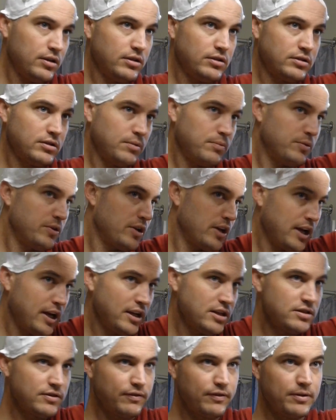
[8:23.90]
some of you
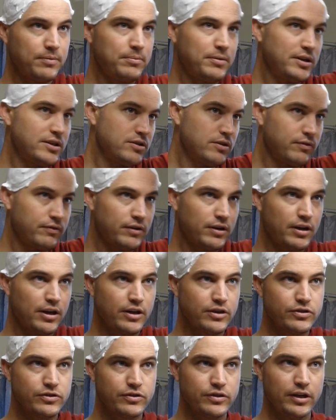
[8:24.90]
guys. If anybody's over in
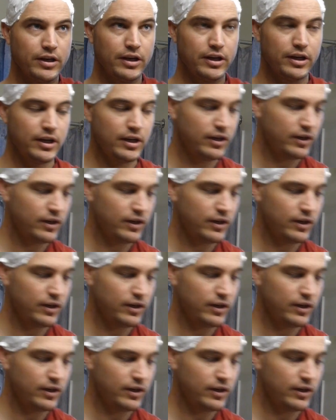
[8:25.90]
Australia,